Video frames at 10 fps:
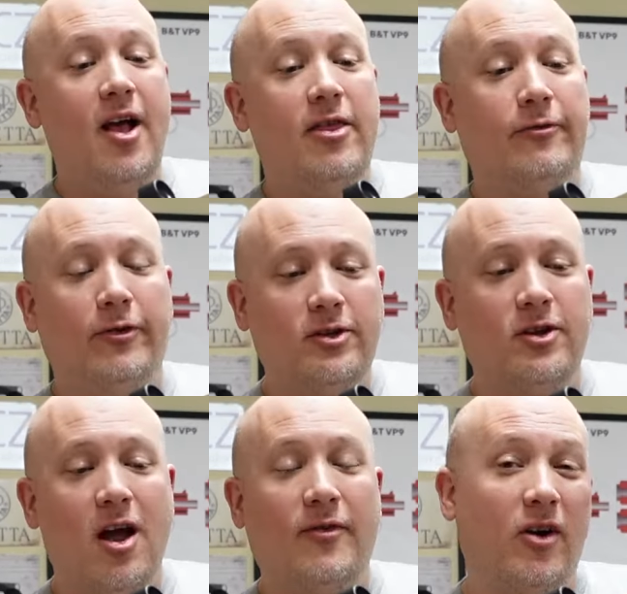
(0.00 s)
The first
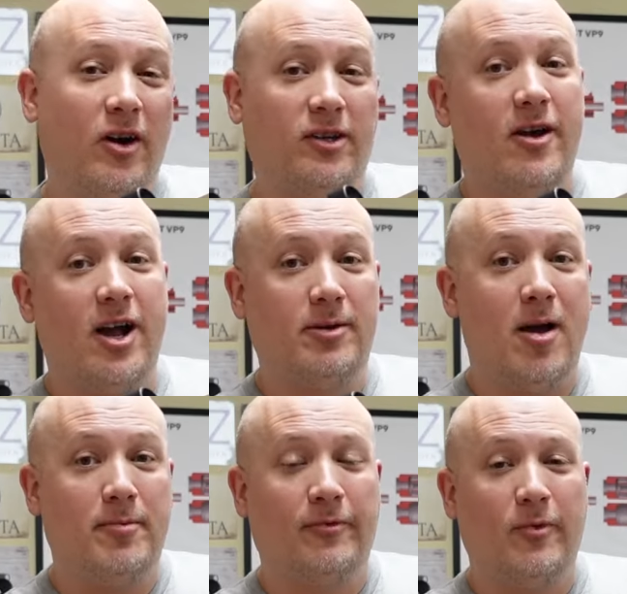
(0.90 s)
off, I already talked
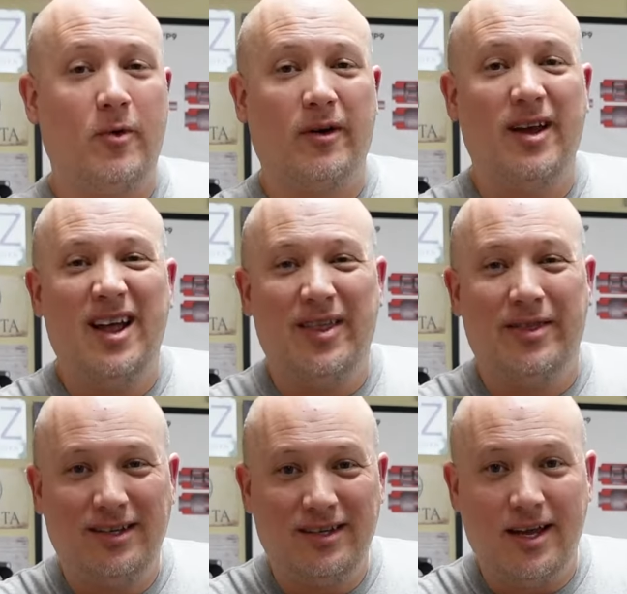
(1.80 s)
about before.
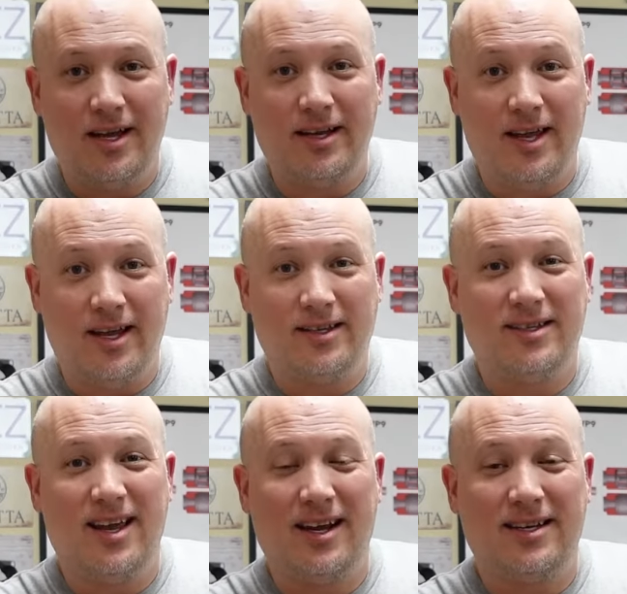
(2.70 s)
This gun
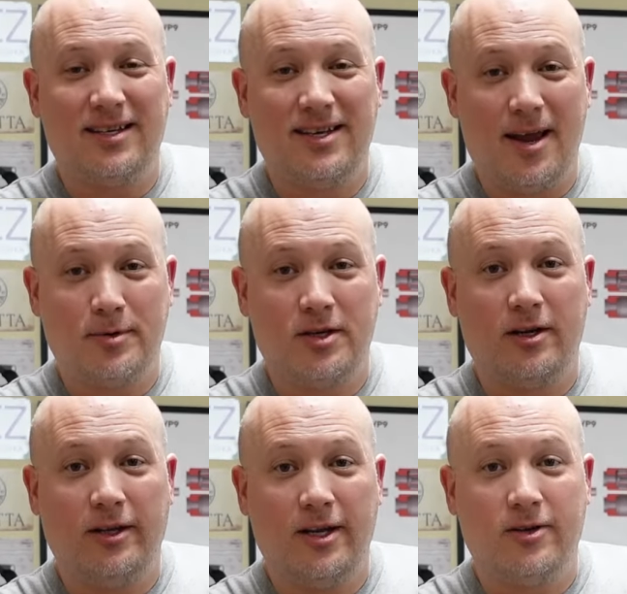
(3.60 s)
gets
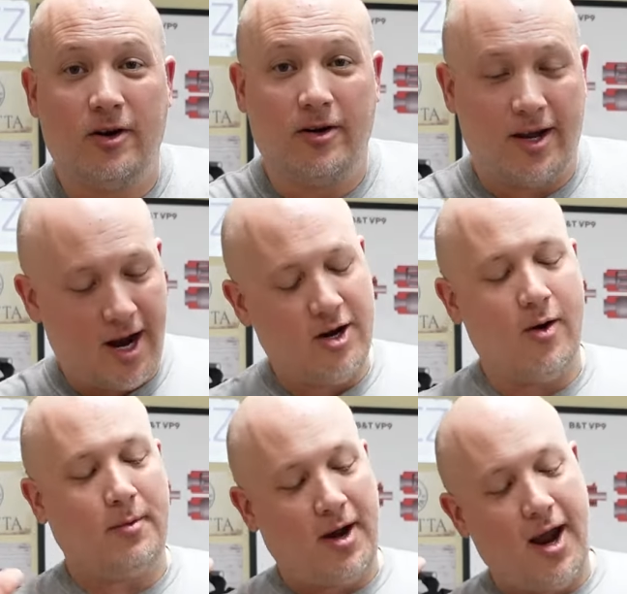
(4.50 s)
exceptionally dirty. I know
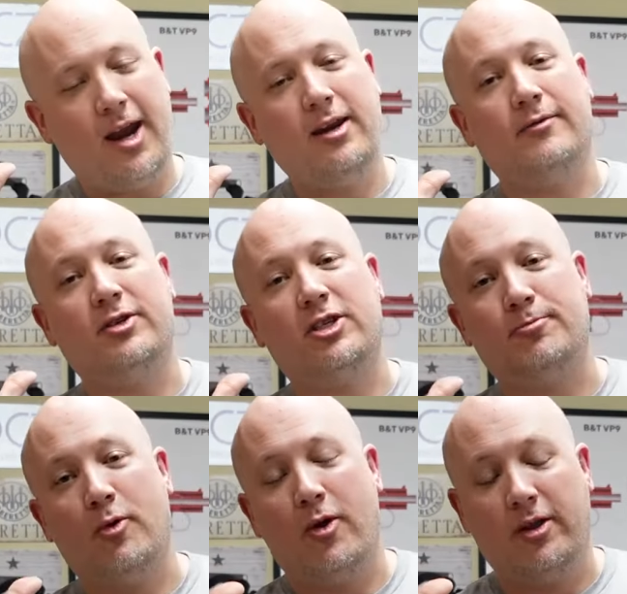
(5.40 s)
I'm kind of
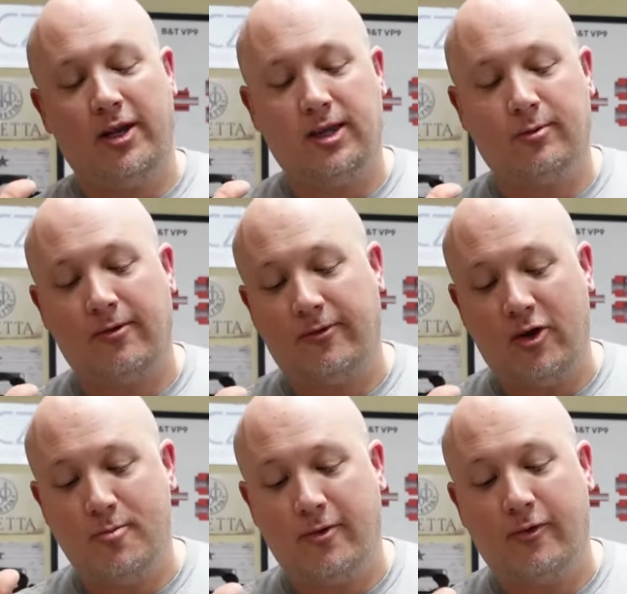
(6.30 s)
spoiling the
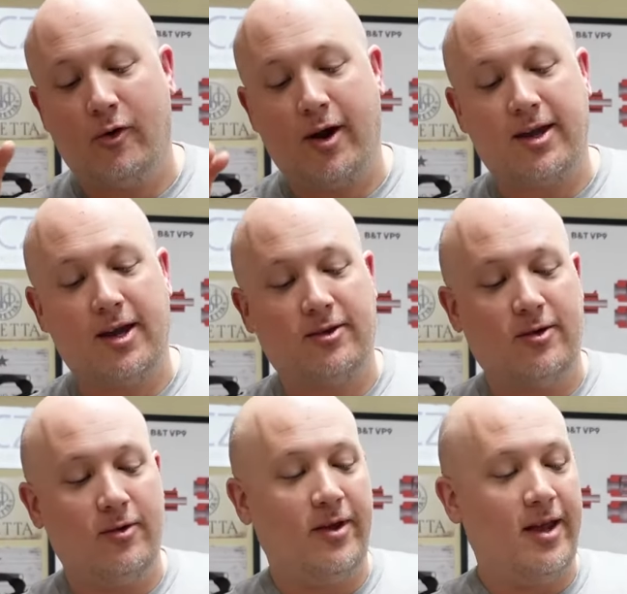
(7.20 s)
review before I get
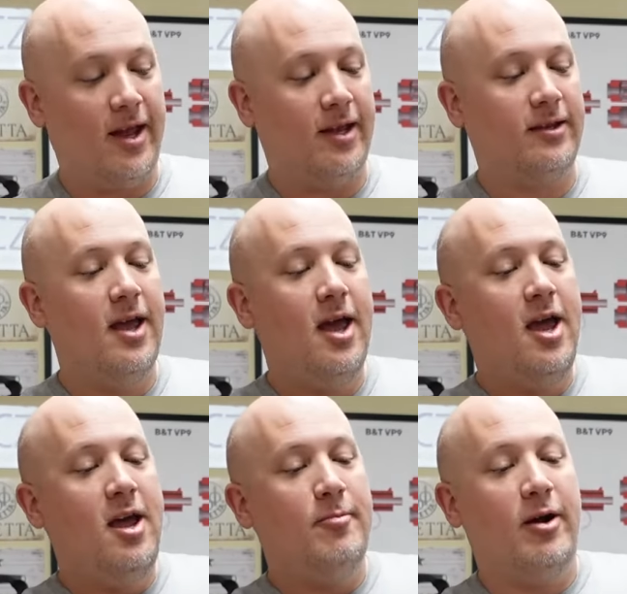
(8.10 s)
to the end,
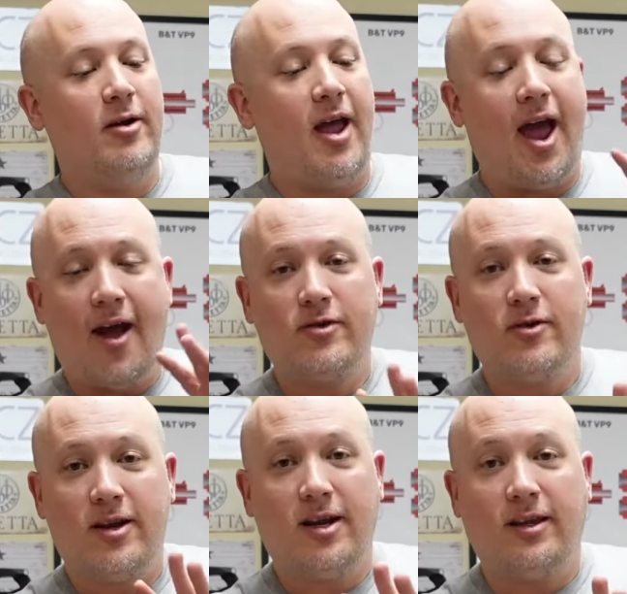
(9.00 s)
but
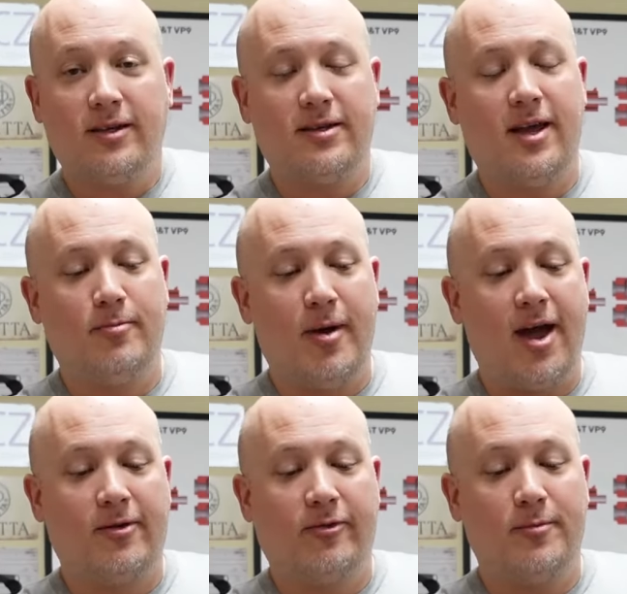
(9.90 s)
after getting this thing
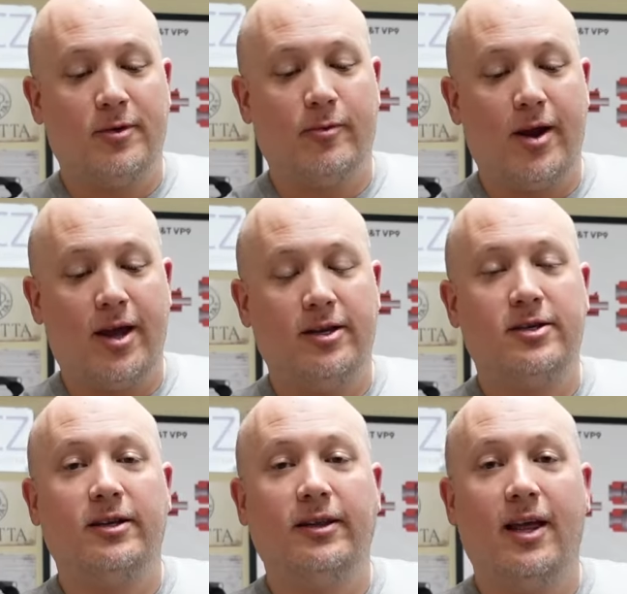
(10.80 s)
back from the
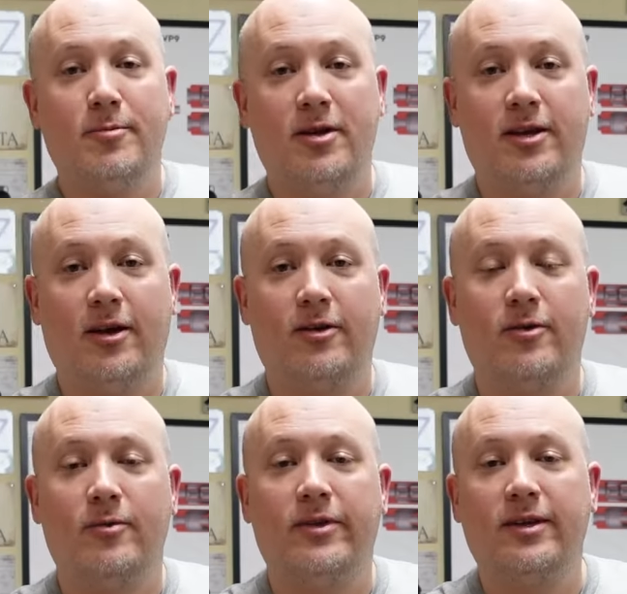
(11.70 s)
range, let me tell
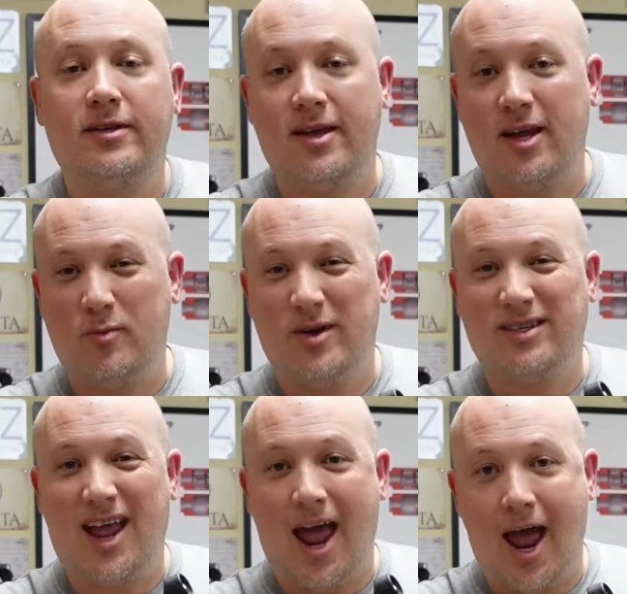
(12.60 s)
you, this thing
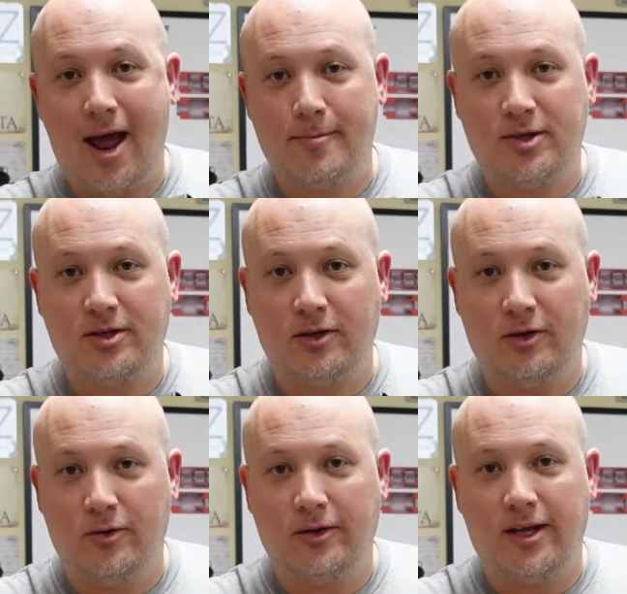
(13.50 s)
was
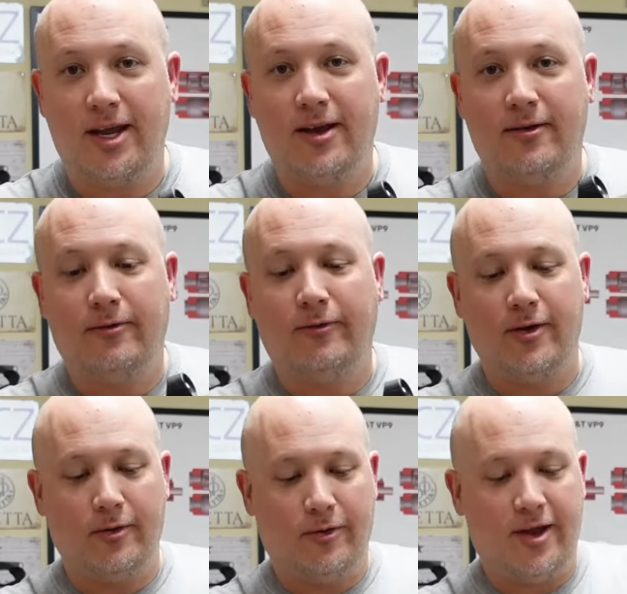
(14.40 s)
absolutely
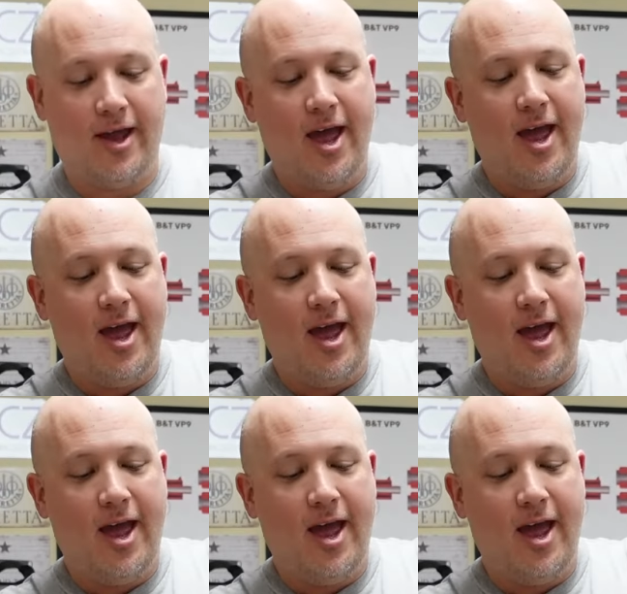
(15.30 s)
filthy.